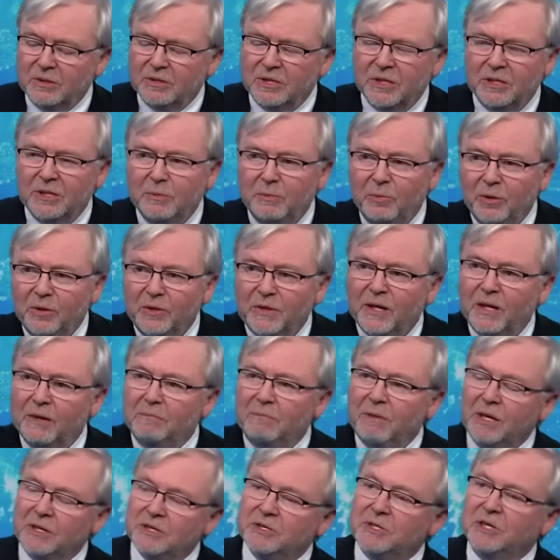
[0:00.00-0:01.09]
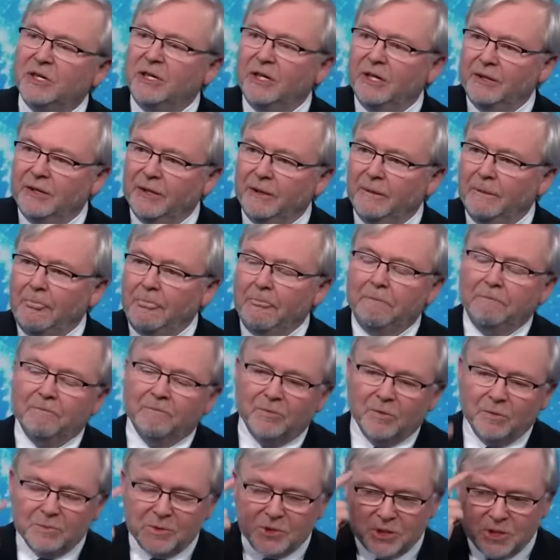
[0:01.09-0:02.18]
So you put that mix together.
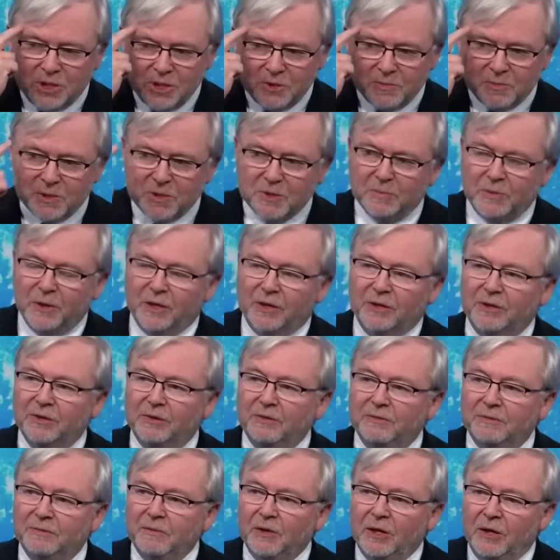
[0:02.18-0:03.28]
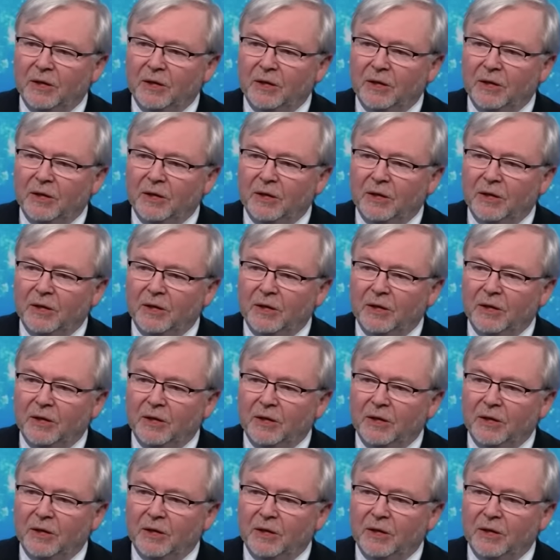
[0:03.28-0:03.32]
From Xi's perspective,